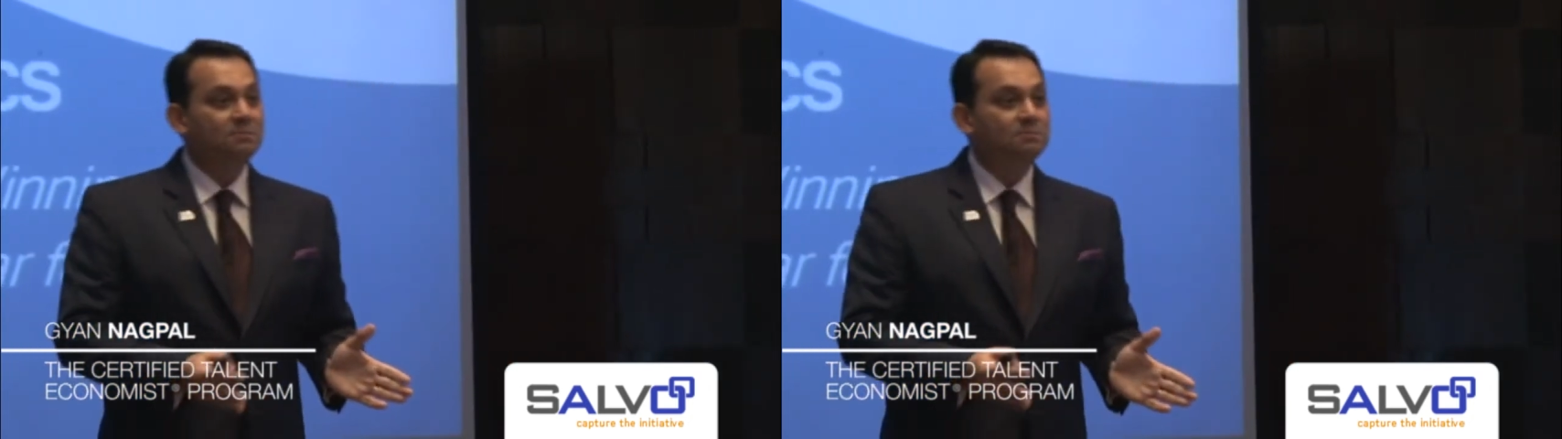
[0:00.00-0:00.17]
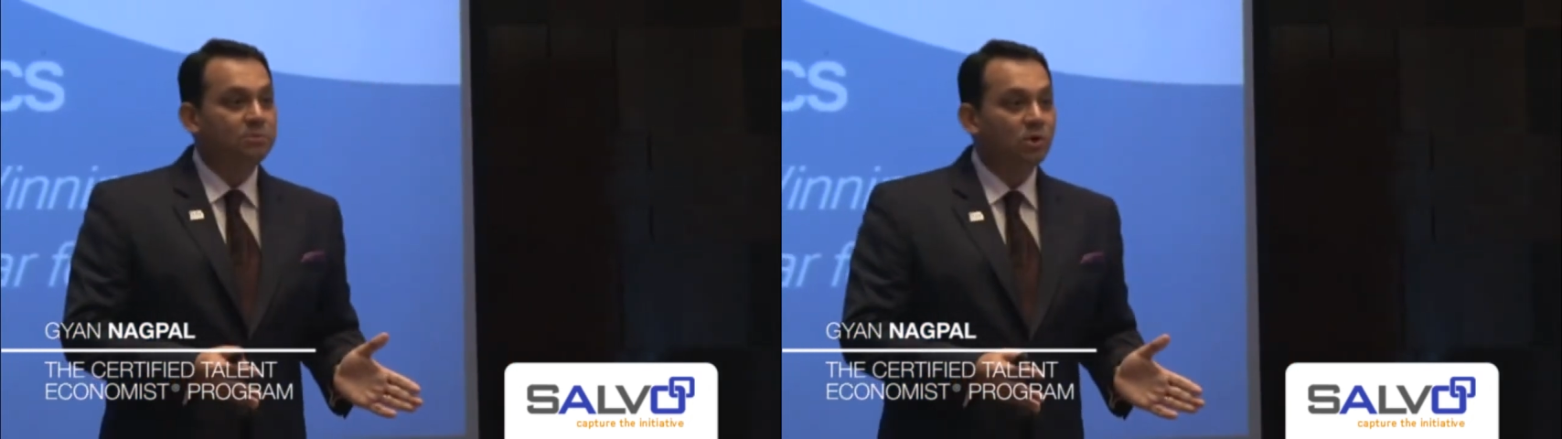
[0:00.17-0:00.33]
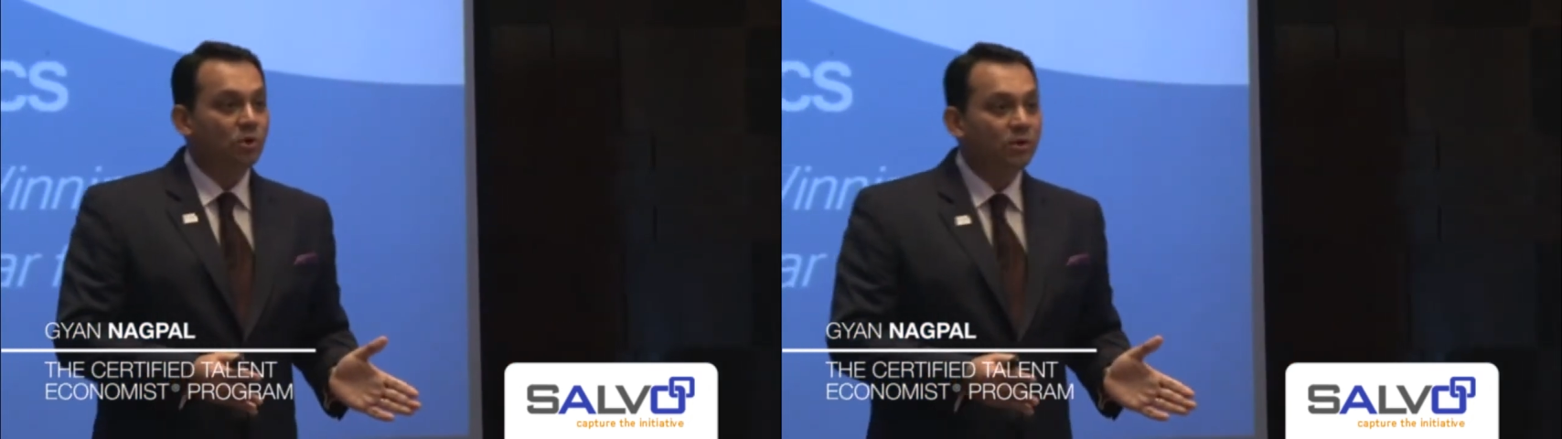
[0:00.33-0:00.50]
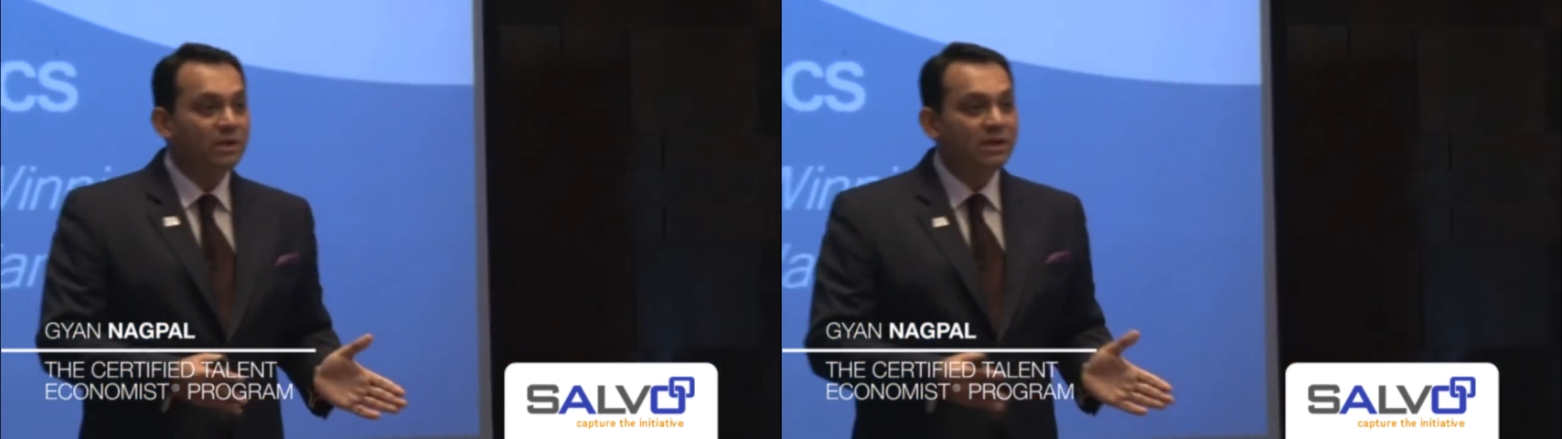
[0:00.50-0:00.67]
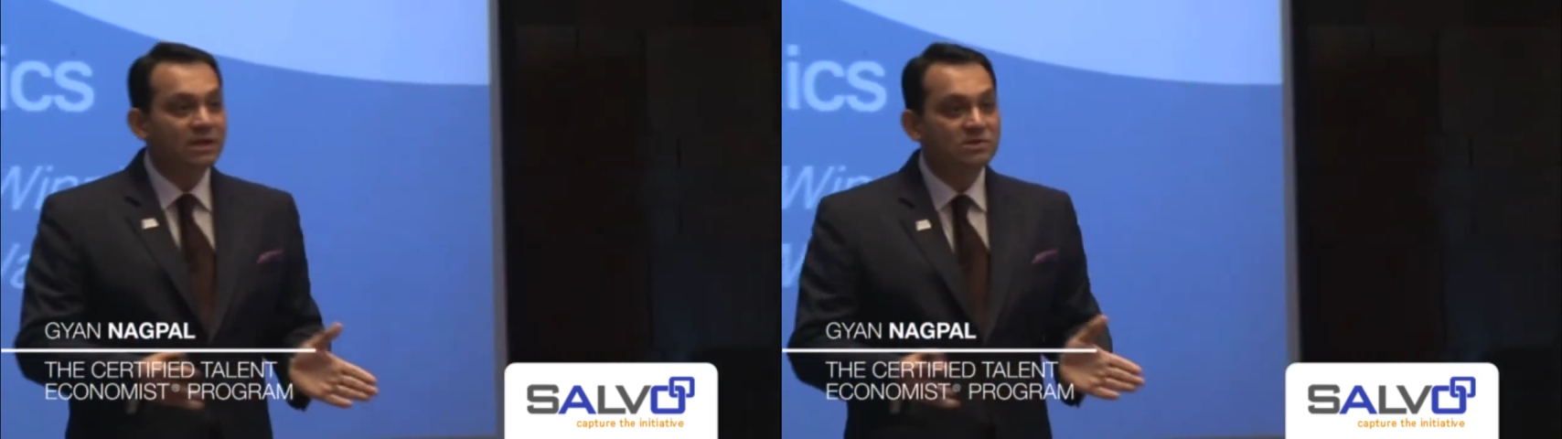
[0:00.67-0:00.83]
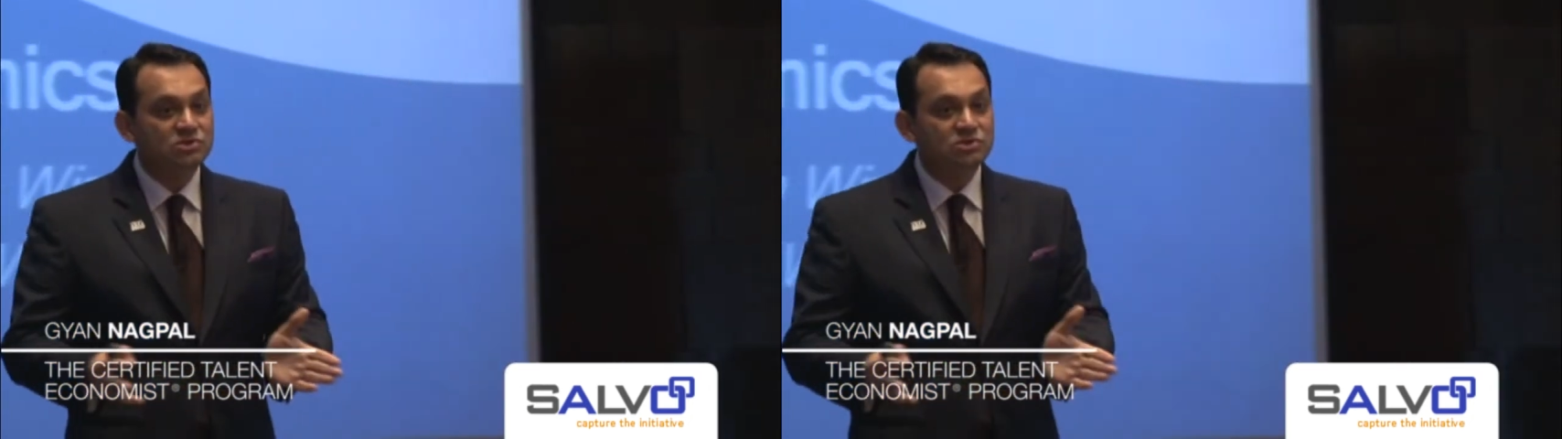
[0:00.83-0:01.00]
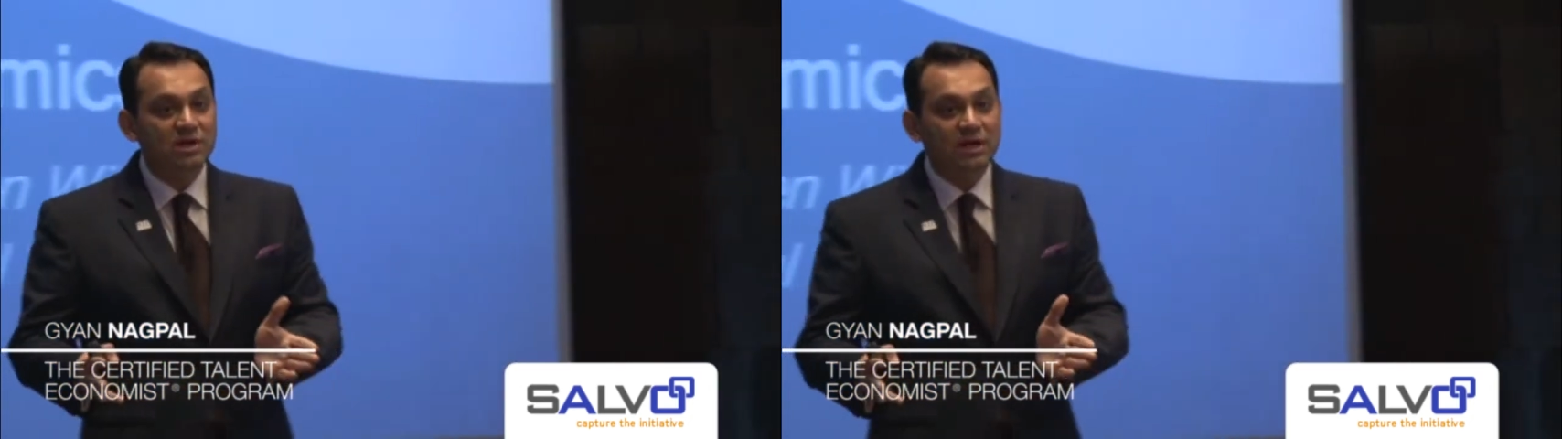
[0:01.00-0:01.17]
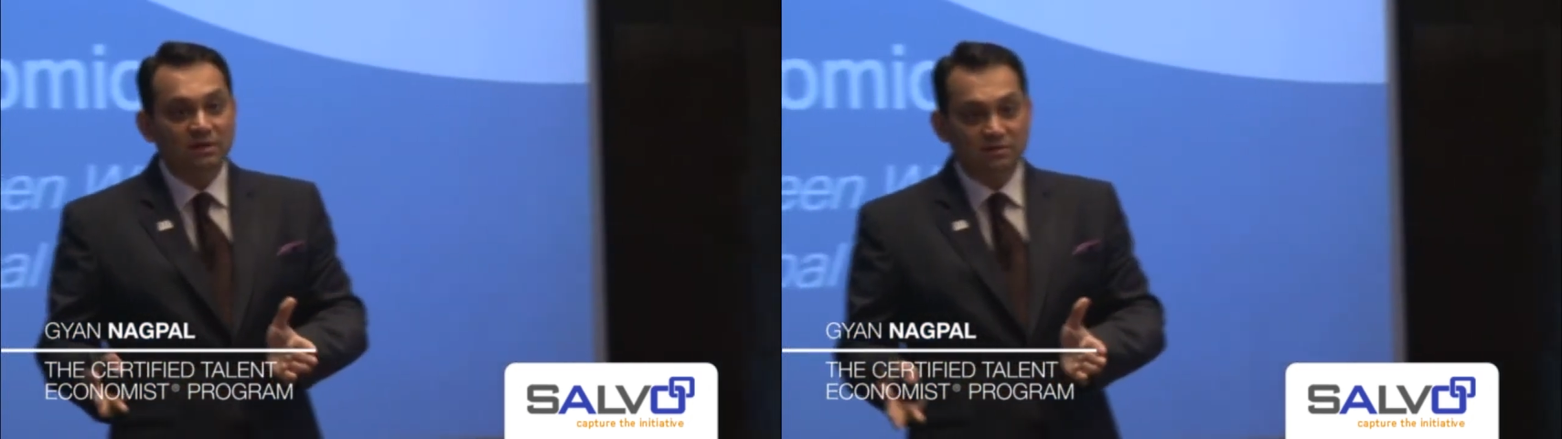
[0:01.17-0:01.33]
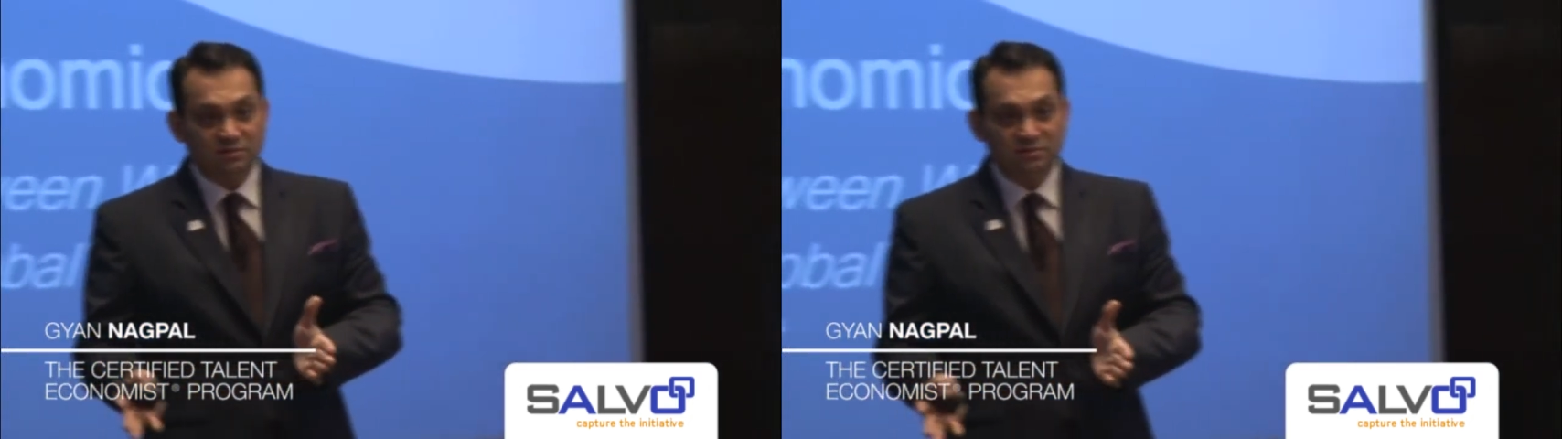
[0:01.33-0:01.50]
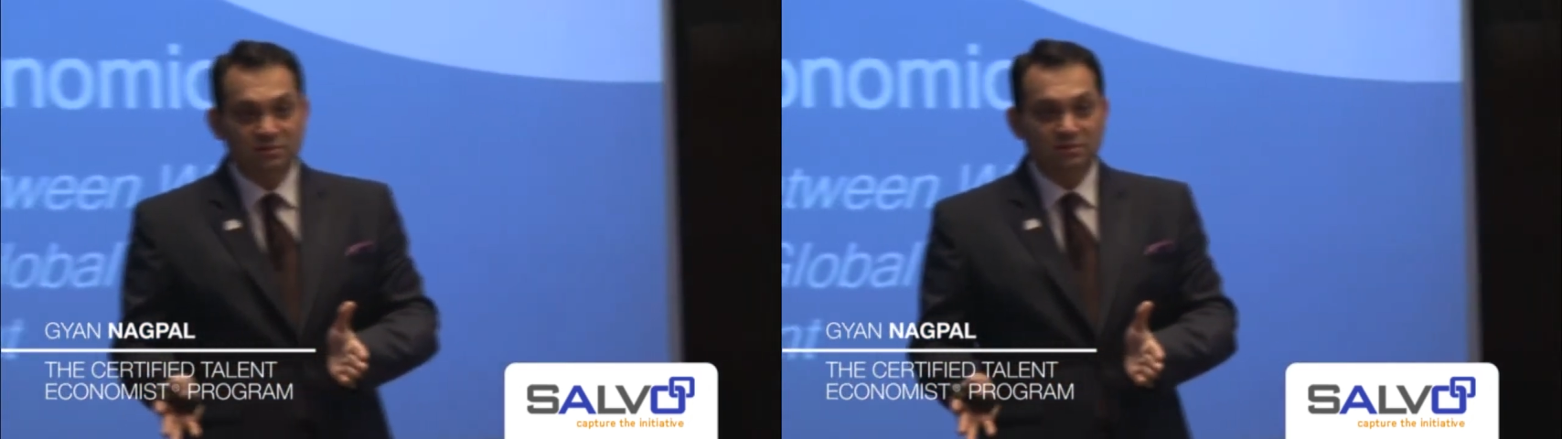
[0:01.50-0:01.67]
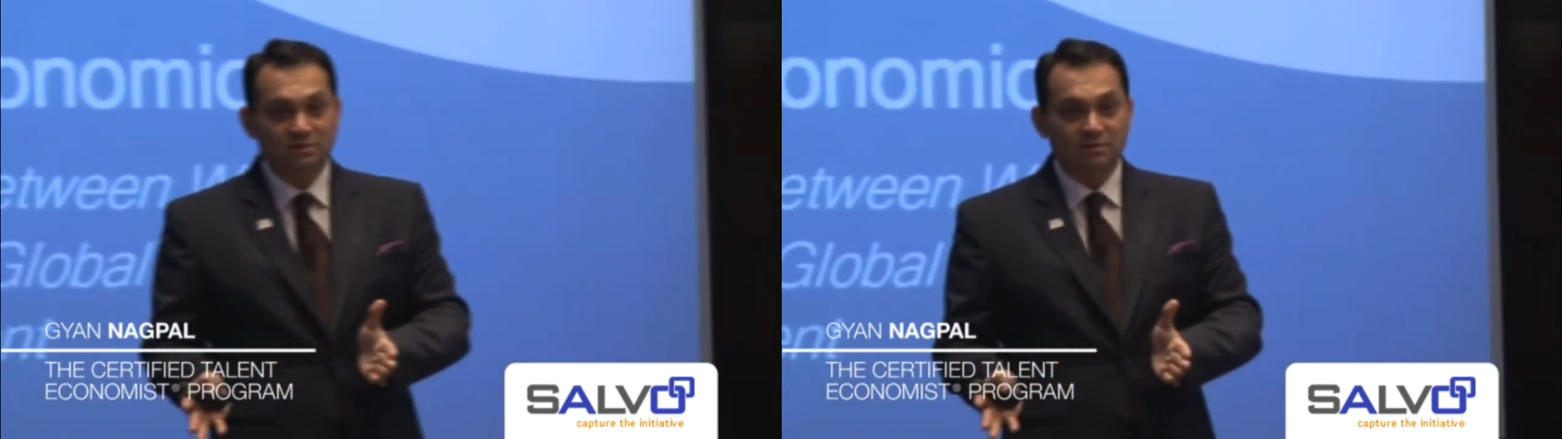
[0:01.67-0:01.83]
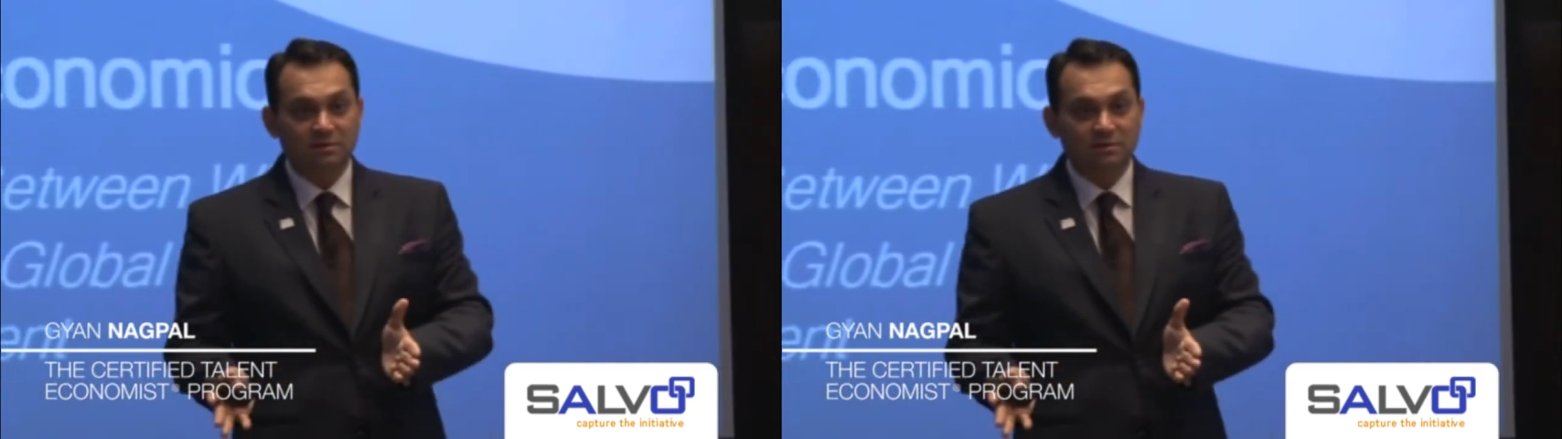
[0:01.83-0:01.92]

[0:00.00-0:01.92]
employee has changed,